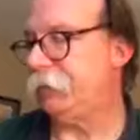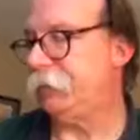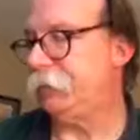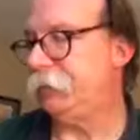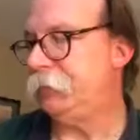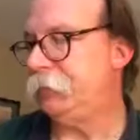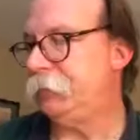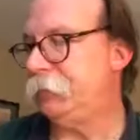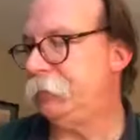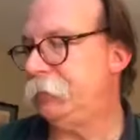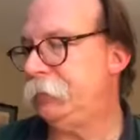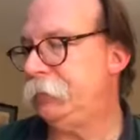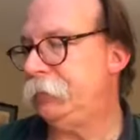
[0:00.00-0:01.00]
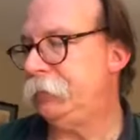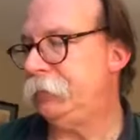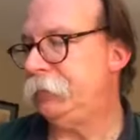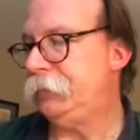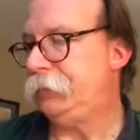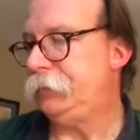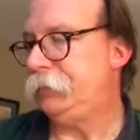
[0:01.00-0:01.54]

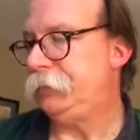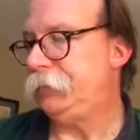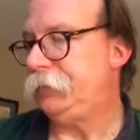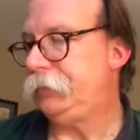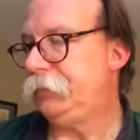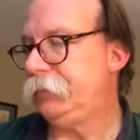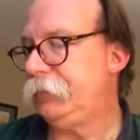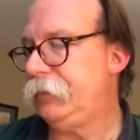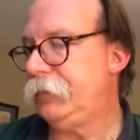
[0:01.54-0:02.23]
No one is speaking in this clip.